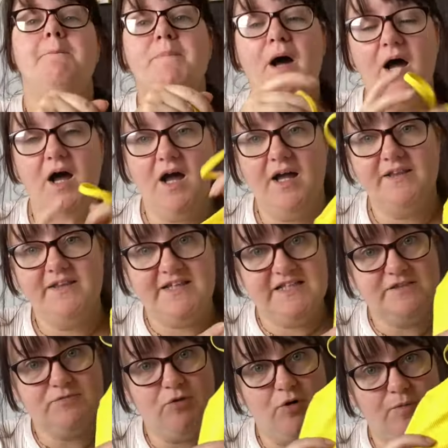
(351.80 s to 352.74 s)
but
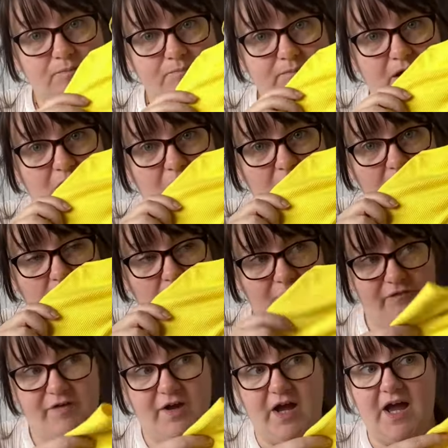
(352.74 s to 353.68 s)
these one
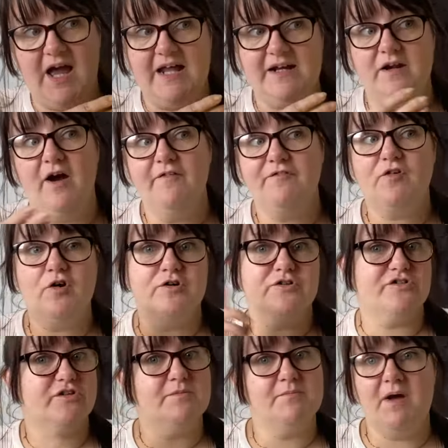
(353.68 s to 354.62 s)
offer, and I've
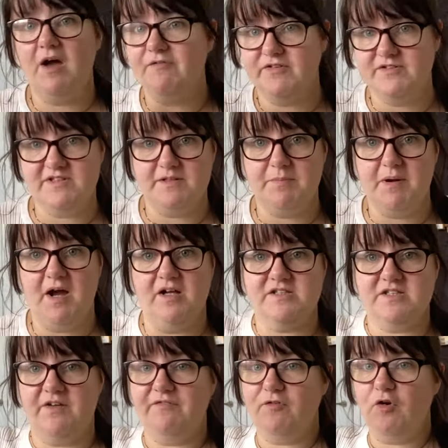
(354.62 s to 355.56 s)
got some others in the
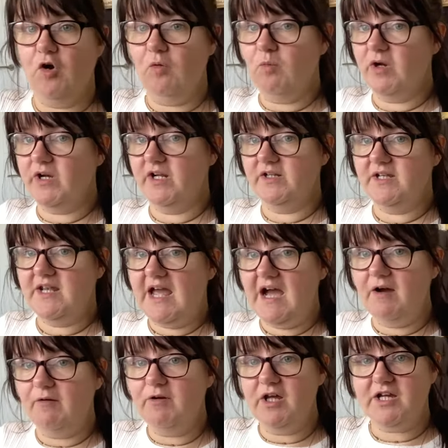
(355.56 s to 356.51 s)
past. I've got one and
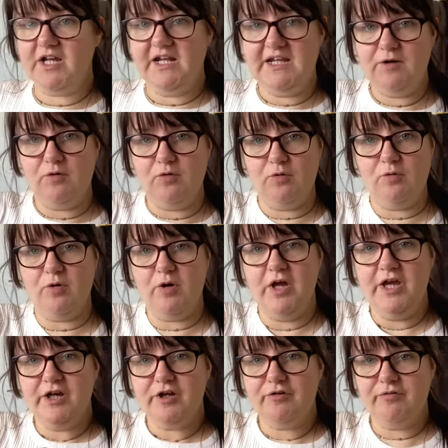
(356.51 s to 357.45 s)
now like a little
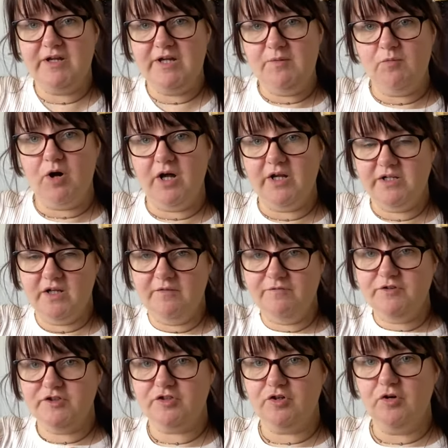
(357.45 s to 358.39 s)
cream one.
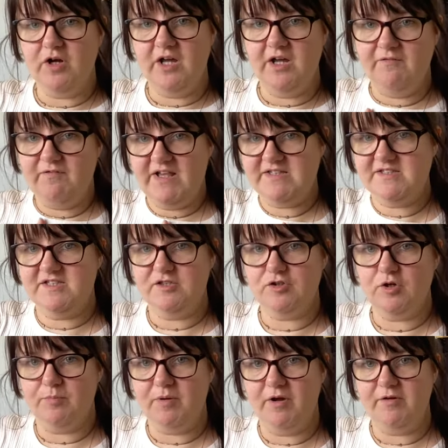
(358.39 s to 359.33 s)
I've just got a vesty
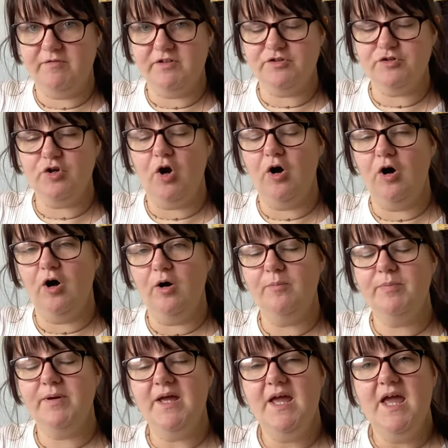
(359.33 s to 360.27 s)
top over the
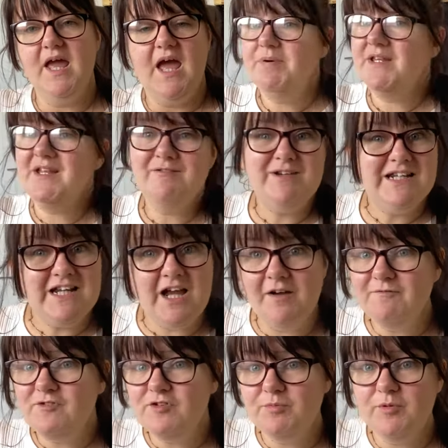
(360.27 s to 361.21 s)
top, but they're really
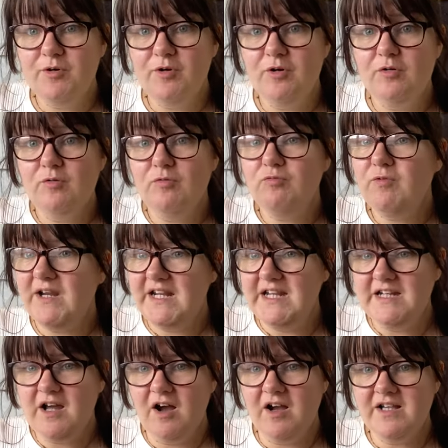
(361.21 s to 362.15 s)
comfortable,
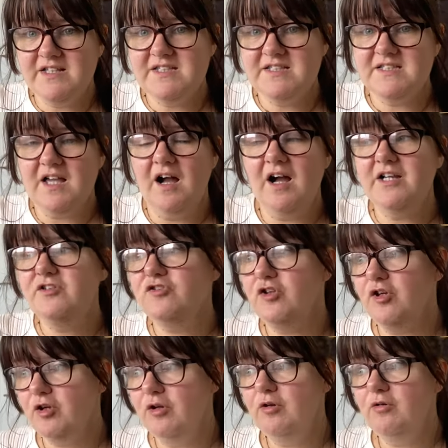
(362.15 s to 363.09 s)
really nice. I
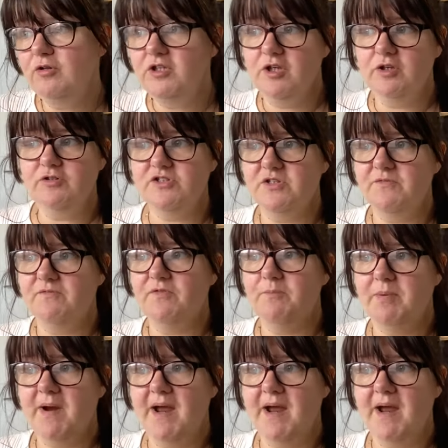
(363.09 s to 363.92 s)
do use them for